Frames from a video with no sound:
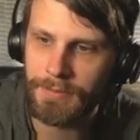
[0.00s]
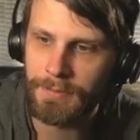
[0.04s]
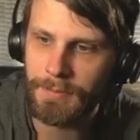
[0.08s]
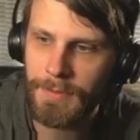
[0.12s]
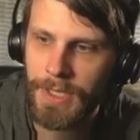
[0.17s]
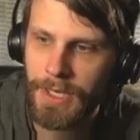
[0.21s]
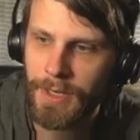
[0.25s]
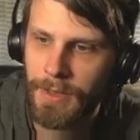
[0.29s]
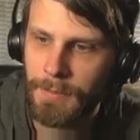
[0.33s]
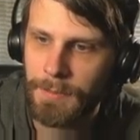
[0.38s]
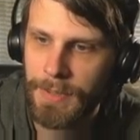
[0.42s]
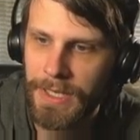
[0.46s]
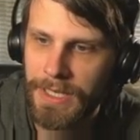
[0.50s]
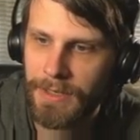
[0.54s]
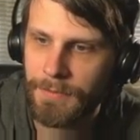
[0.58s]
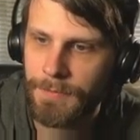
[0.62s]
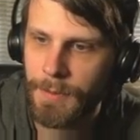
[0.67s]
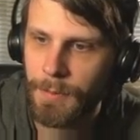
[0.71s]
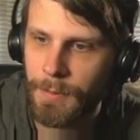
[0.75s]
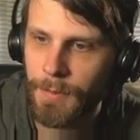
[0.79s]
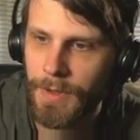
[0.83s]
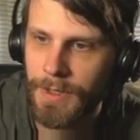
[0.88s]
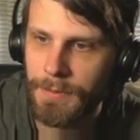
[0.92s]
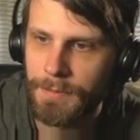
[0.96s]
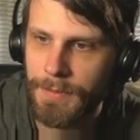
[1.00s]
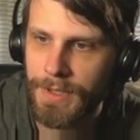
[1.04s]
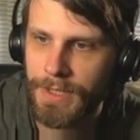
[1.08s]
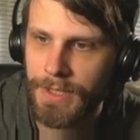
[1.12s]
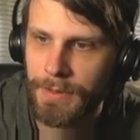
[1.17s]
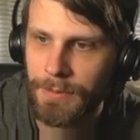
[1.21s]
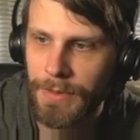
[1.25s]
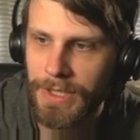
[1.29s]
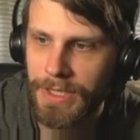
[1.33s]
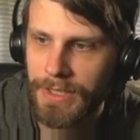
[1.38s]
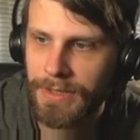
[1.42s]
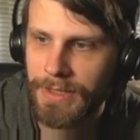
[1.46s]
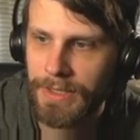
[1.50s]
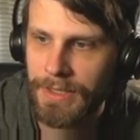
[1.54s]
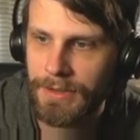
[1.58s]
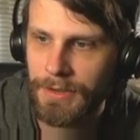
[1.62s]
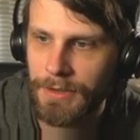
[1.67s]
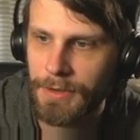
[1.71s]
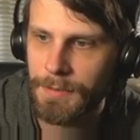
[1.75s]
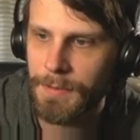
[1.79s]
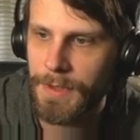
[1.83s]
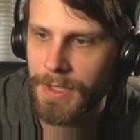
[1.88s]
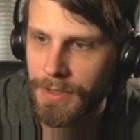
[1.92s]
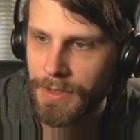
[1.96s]
you know, ping them for 1, but then we get that
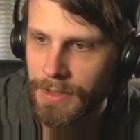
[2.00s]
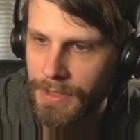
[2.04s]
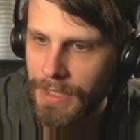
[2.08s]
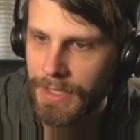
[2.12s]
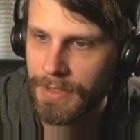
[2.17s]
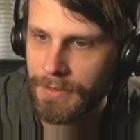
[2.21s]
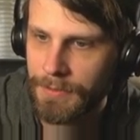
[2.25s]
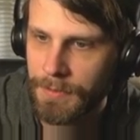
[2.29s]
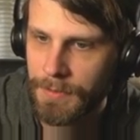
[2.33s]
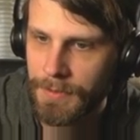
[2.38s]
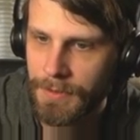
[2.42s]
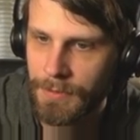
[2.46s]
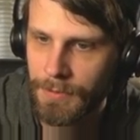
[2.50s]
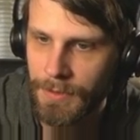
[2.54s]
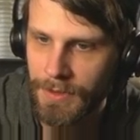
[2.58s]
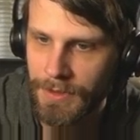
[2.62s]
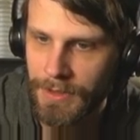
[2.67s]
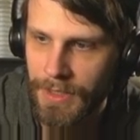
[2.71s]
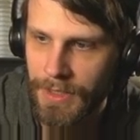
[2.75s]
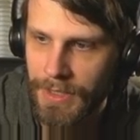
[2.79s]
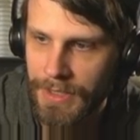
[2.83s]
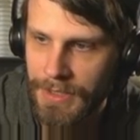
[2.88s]
Luminarch Aspirant with an